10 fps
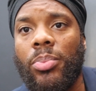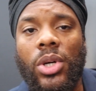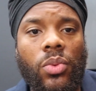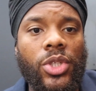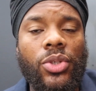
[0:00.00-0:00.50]

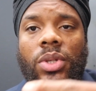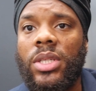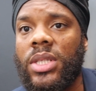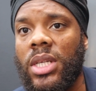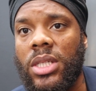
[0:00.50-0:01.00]
book with you
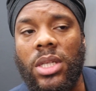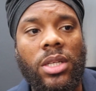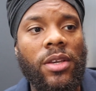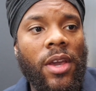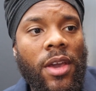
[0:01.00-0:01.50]

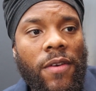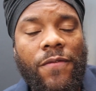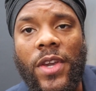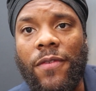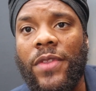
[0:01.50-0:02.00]
consistently,
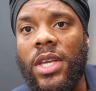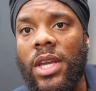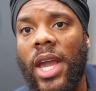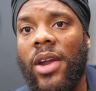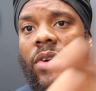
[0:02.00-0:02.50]

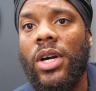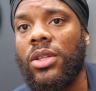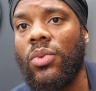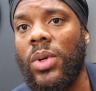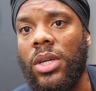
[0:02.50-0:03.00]
50 every
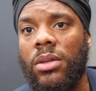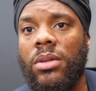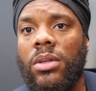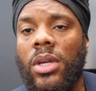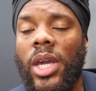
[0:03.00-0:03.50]
other week
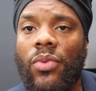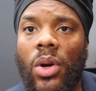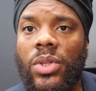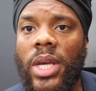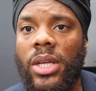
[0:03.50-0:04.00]
in
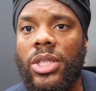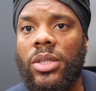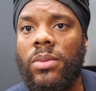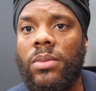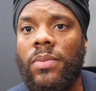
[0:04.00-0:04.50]

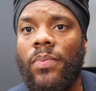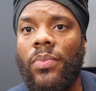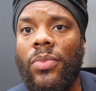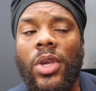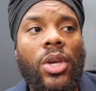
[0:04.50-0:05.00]
rotation,
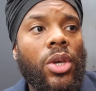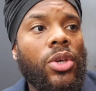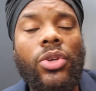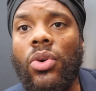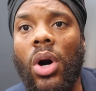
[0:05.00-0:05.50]

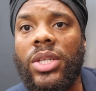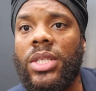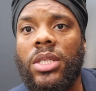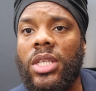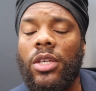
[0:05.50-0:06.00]
you are a
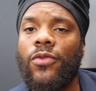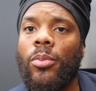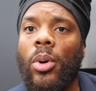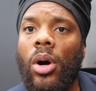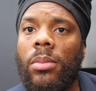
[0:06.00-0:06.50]
successful
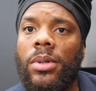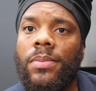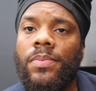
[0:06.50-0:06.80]
barber.